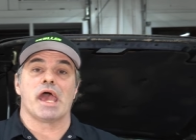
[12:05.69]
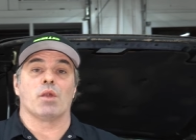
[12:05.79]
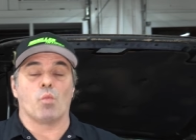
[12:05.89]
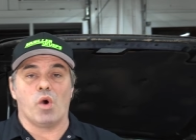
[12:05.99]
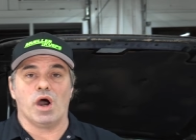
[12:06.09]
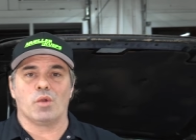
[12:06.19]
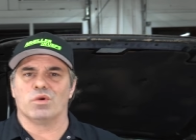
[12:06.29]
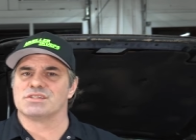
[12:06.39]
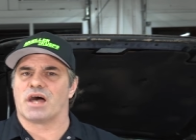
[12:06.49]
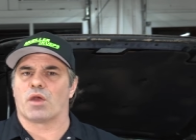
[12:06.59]
and one
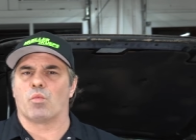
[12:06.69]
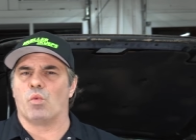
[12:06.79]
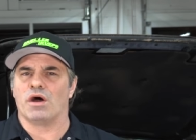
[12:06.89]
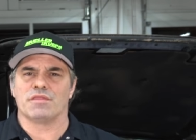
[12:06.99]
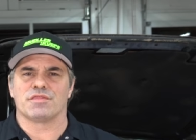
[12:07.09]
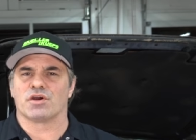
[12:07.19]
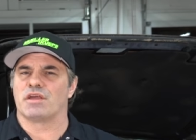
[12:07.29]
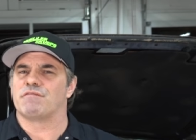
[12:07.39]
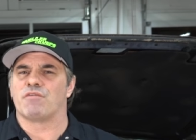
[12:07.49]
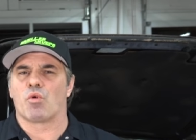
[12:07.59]
was like
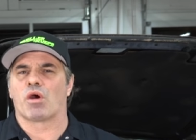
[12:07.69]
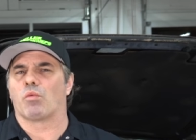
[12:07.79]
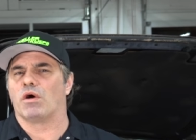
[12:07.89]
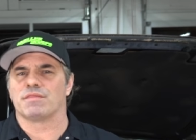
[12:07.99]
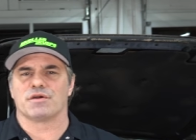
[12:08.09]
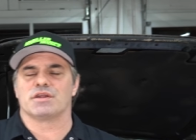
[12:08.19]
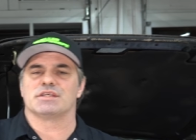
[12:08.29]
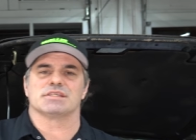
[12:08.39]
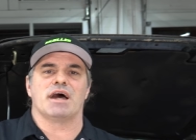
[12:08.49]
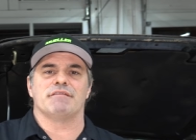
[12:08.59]
134,
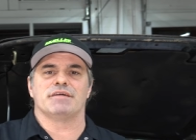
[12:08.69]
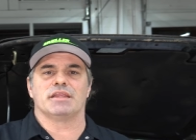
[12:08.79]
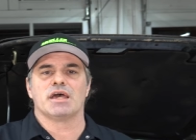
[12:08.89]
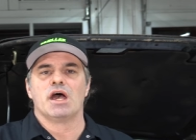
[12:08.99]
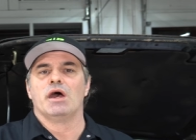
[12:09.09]
137,